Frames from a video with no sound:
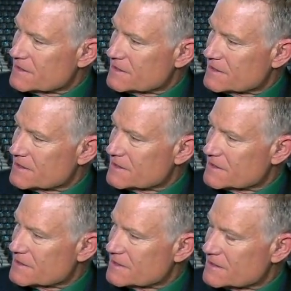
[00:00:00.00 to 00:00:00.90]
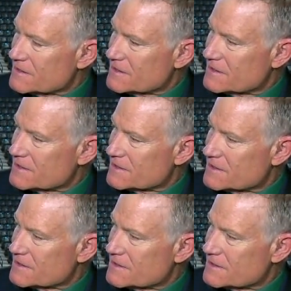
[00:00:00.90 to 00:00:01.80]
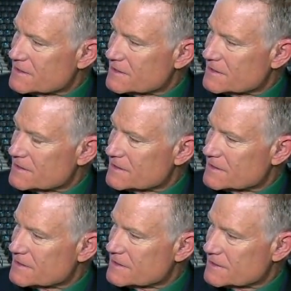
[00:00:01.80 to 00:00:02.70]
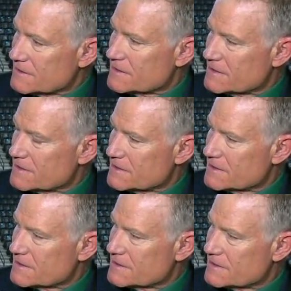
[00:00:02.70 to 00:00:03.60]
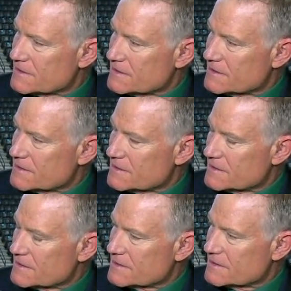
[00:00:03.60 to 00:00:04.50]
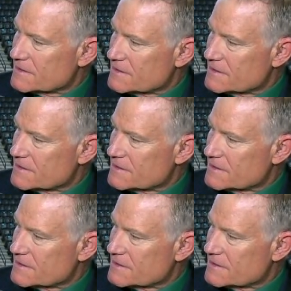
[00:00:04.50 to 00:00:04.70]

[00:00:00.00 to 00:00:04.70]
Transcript: (not speaking)